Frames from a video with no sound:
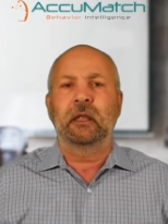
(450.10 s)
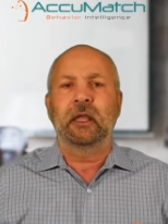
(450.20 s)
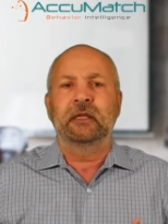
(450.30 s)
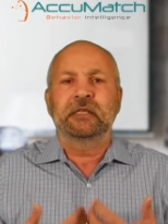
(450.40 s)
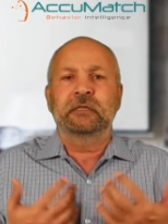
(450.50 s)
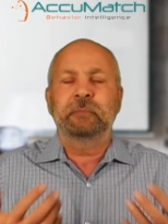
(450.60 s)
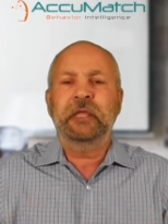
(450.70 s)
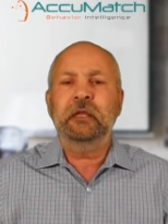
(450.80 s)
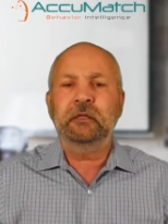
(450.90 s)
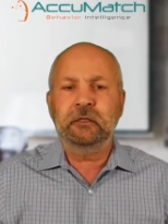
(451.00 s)
and
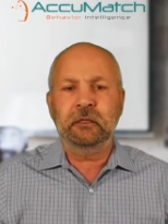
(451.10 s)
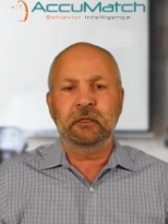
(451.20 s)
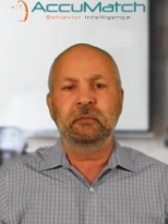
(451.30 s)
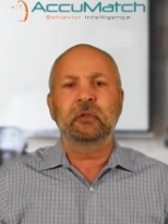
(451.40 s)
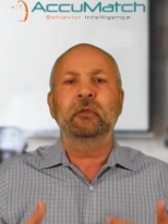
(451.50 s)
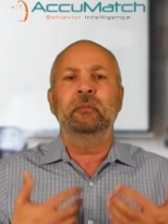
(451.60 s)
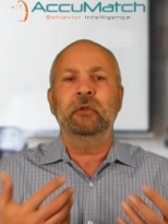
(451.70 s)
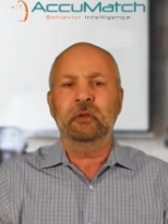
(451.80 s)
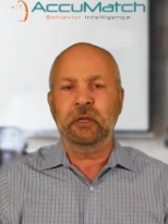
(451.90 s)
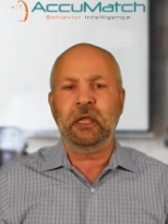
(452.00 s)
speak to them,
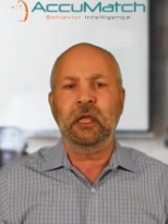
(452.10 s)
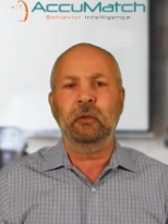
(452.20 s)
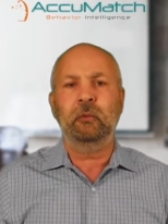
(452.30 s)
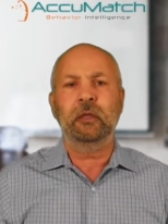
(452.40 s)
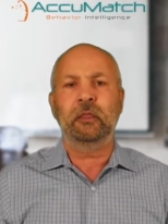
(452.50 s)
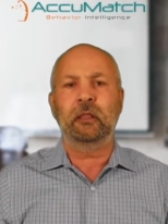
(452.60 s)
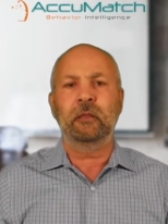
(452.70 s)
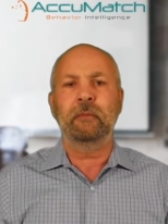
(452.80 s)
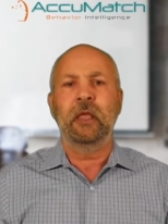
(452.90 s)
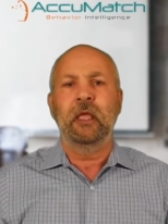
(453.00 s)
communicate with
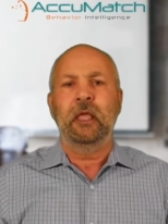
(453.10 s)
them